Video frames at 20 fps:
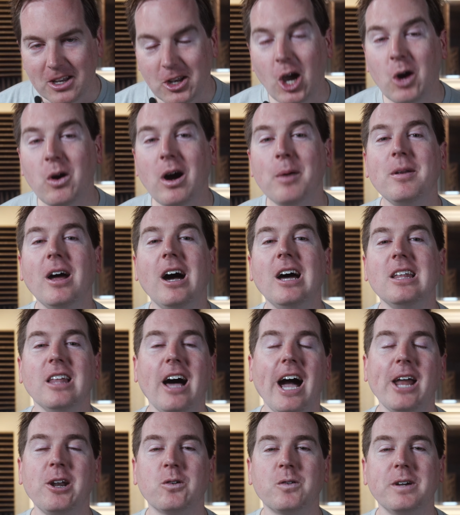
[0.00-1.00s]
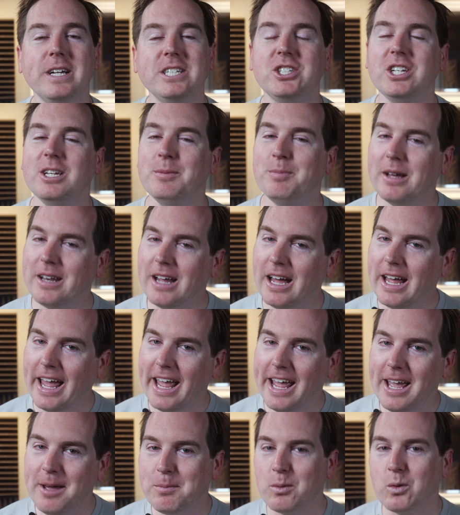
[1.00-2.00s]
No, I'm not Lionel Richie, but I
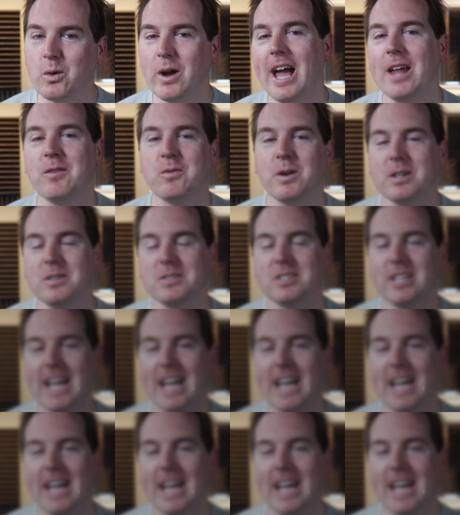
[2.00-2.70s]
am Brad Reynolds,